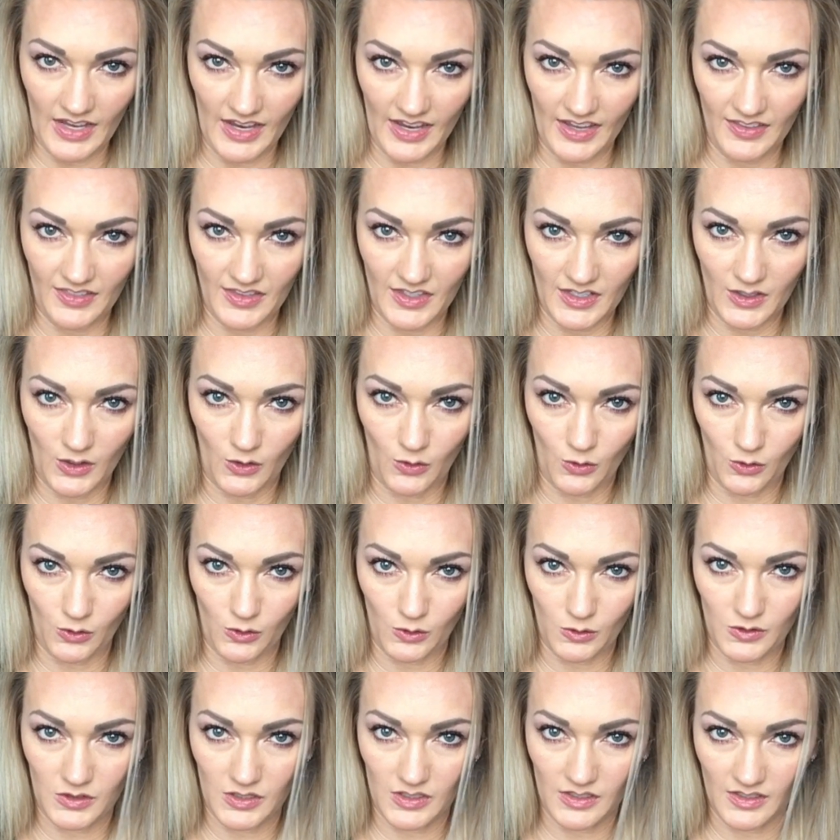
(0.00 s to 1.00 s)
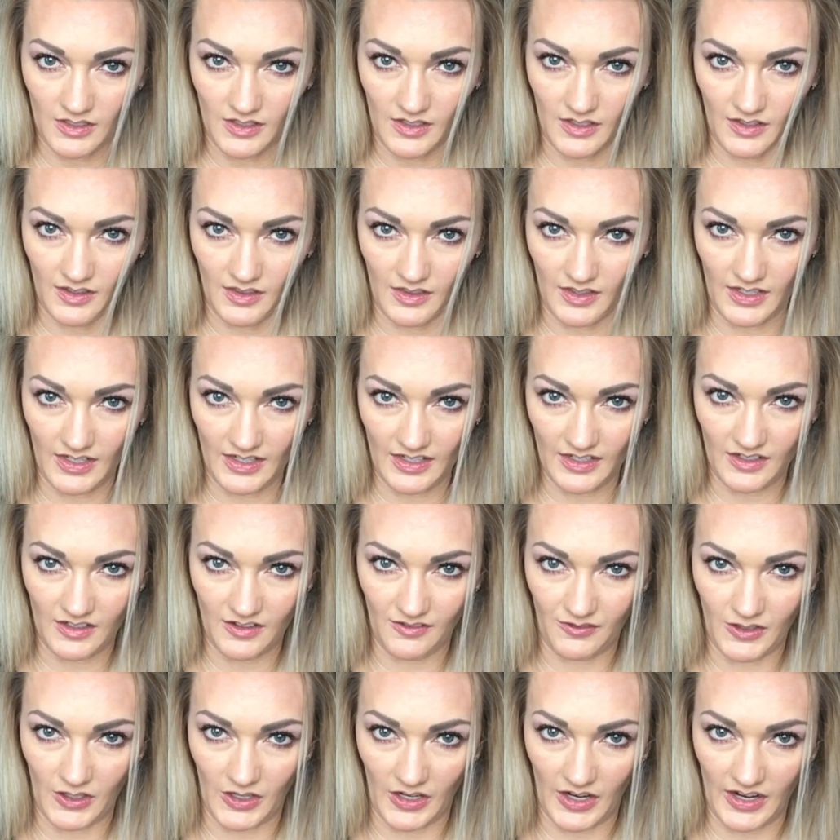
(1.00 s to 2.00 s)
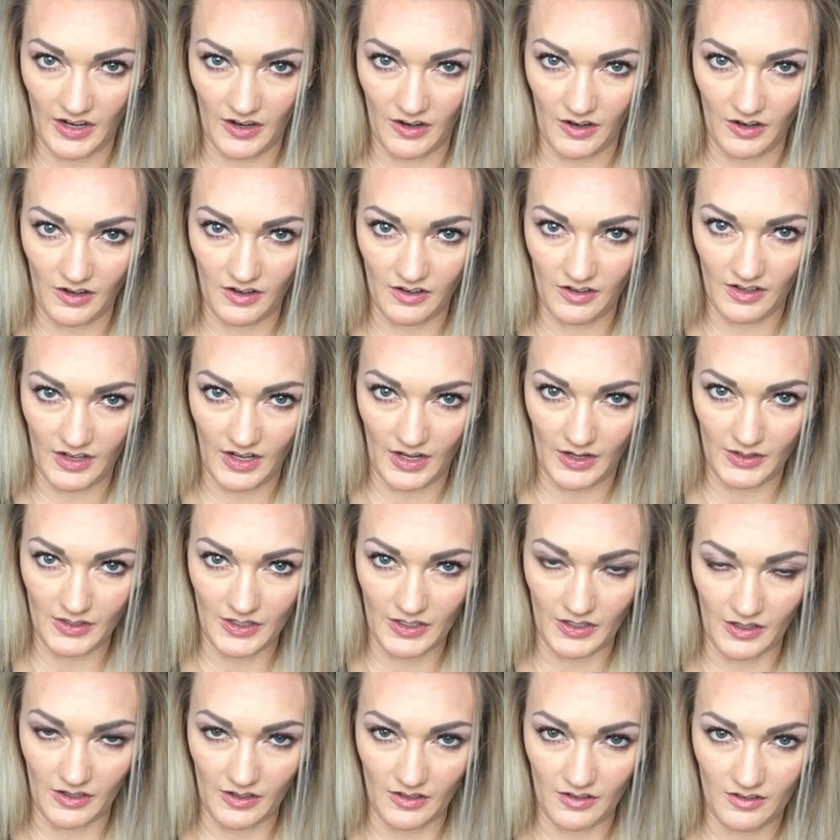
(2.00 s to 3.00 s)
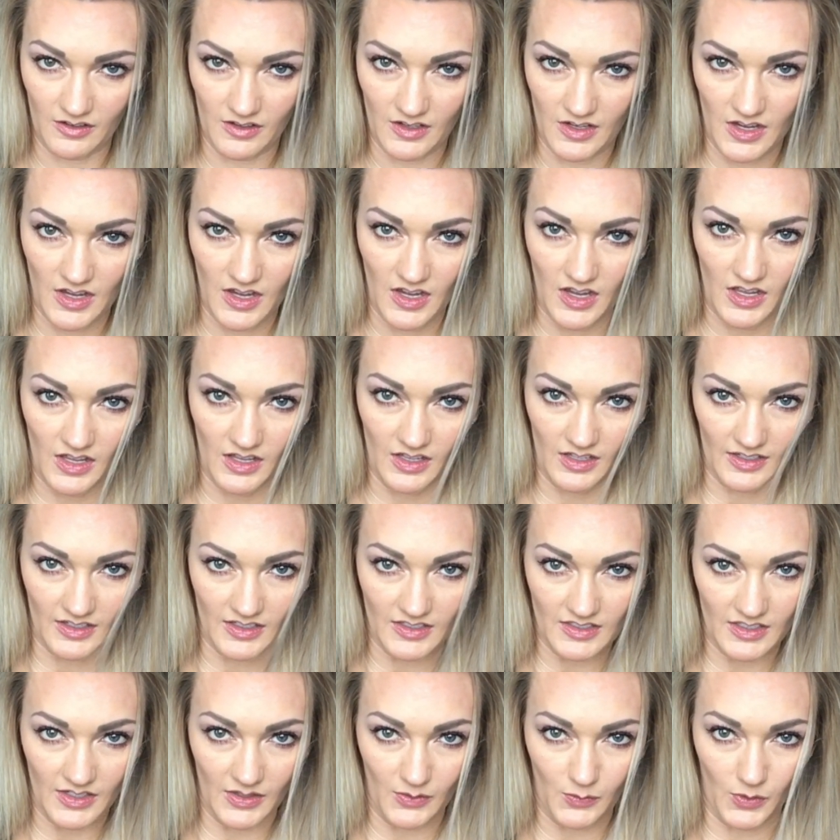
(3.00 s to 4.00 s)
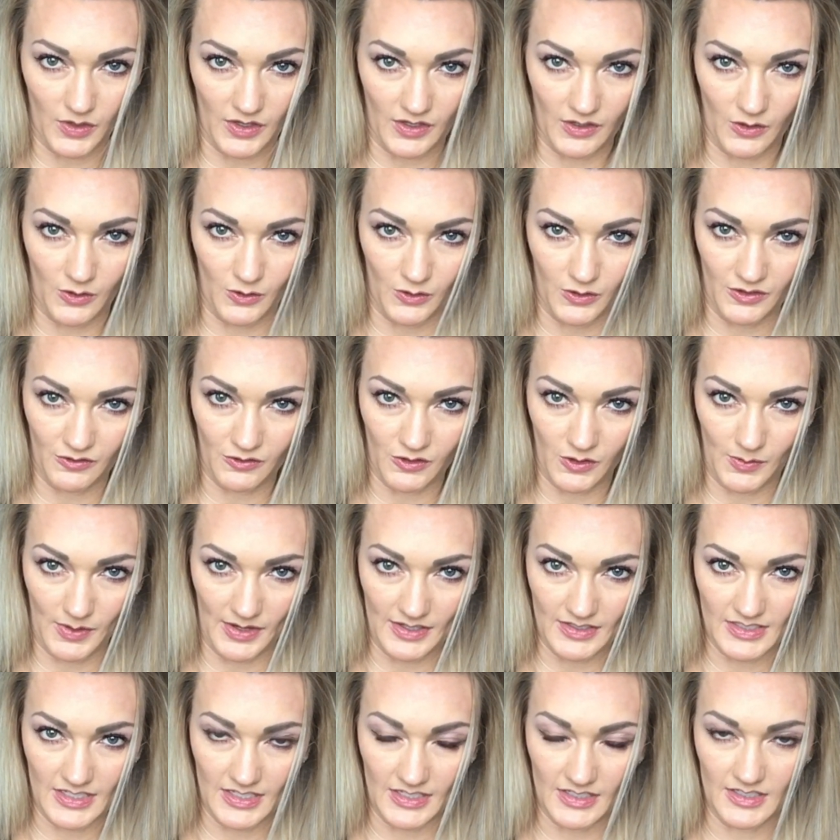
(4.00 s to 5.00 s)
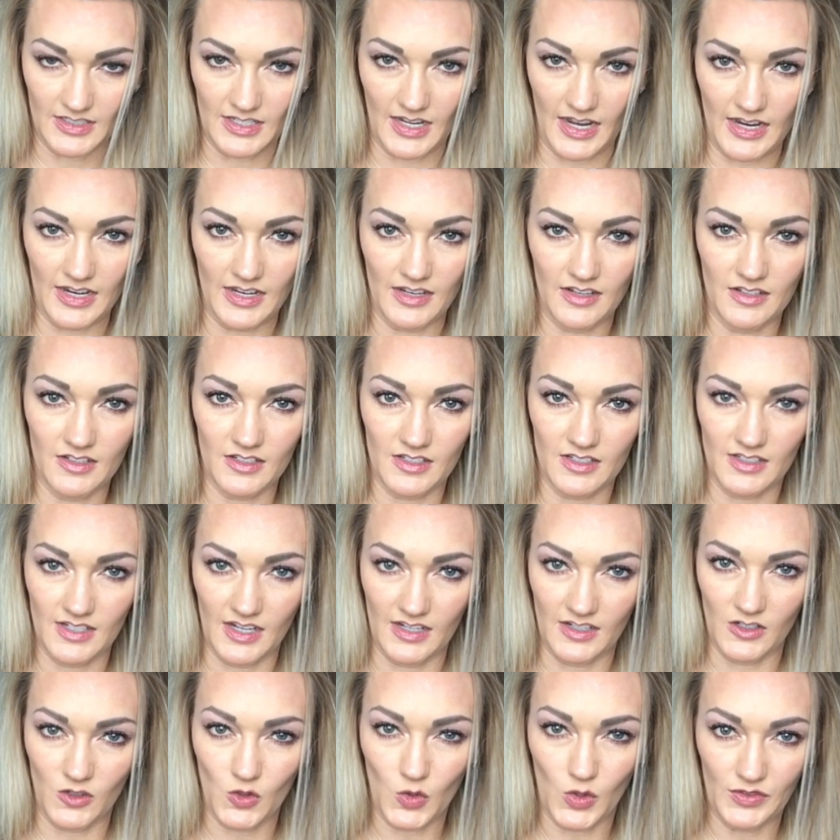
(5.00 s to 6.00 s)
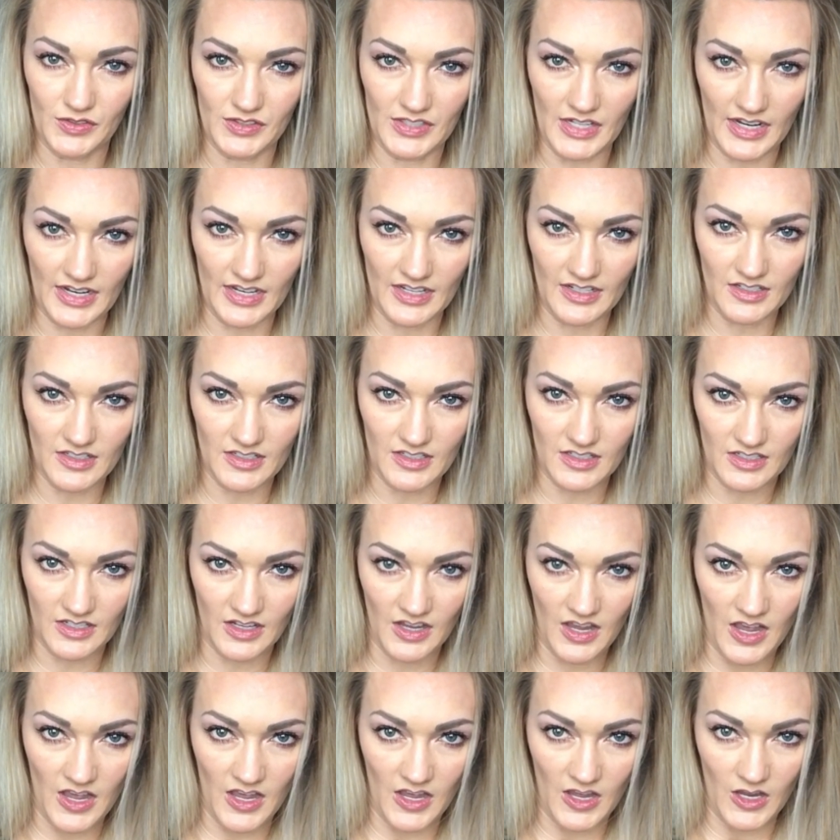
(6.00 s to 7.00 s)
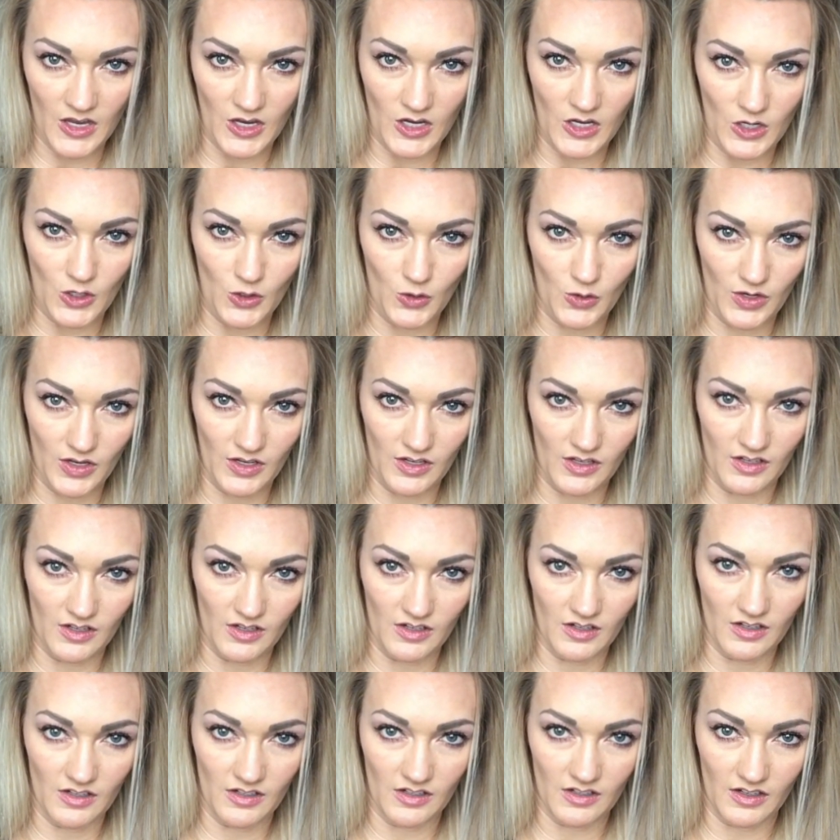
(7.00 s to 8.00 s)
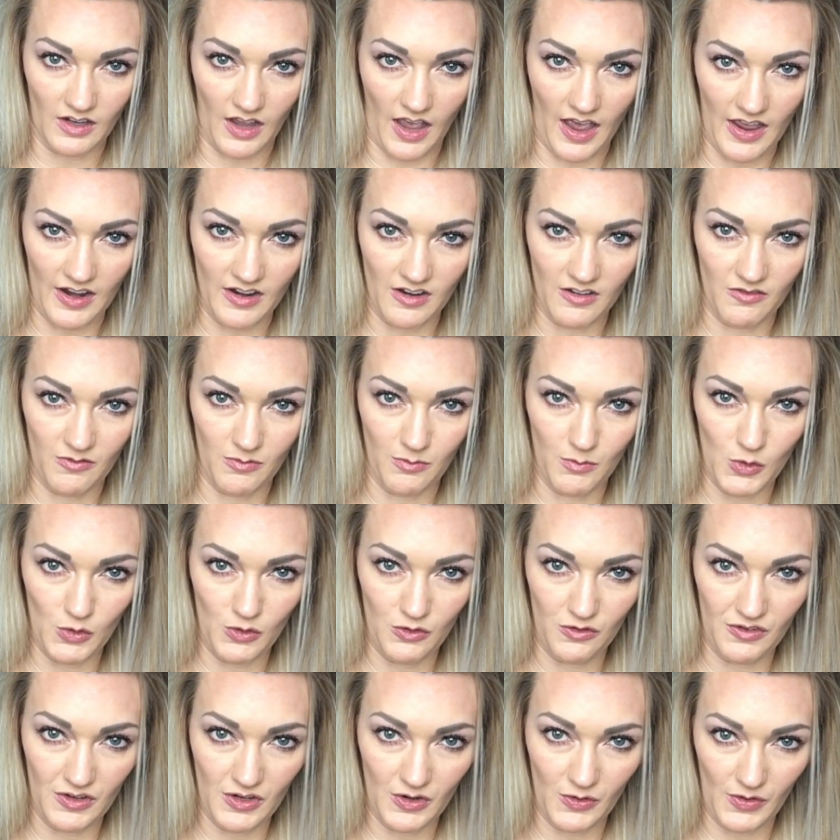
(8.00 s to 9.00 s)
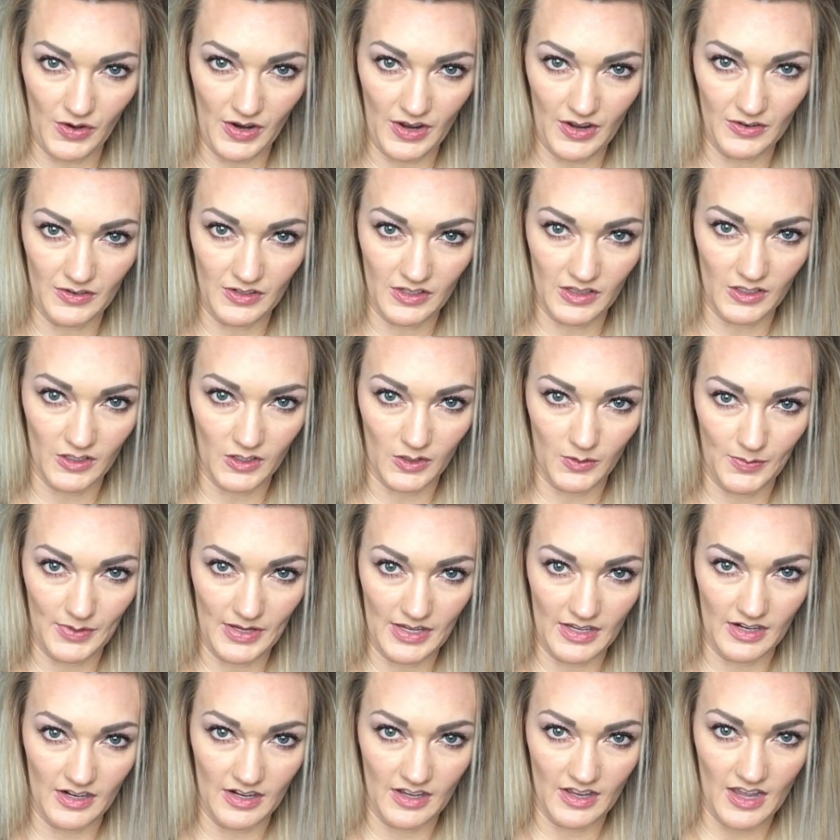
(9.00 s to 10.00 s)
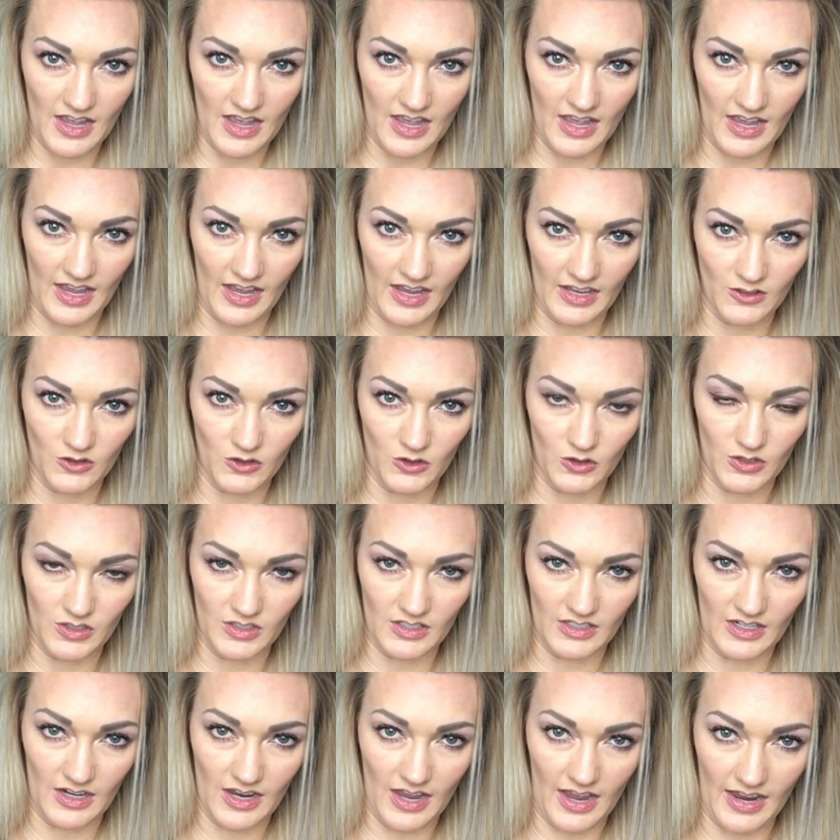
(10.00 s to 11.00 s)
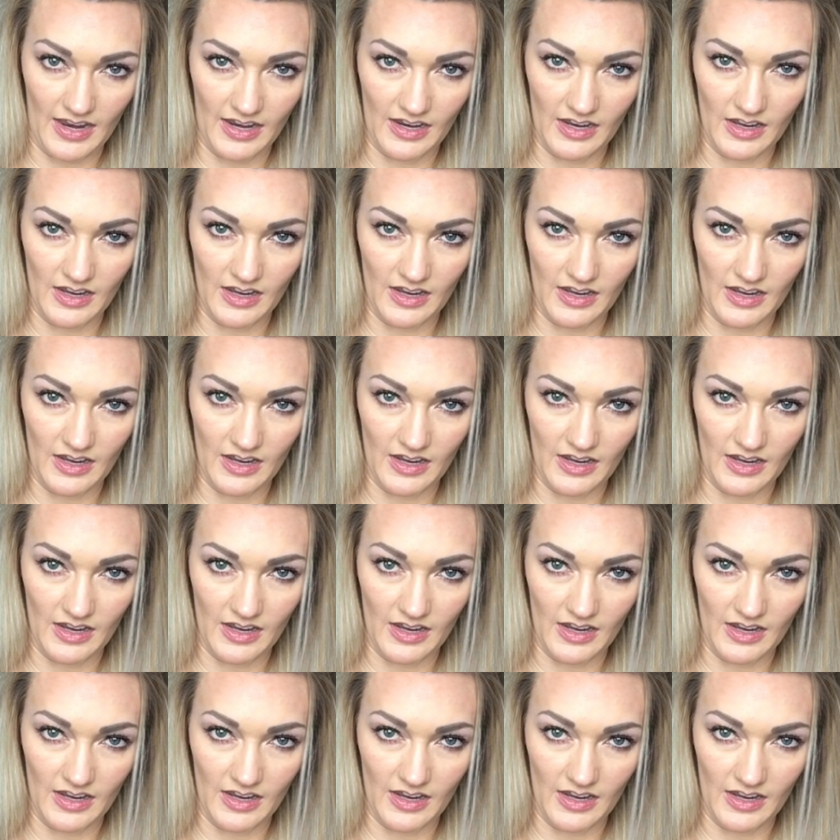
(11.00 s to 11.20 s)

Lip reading: and then hold the end of your hair out here. Like I said, we're going to hold it for about 10 seconds, 10 to 12 seconds. You can kind of move it around a little bit. As you see,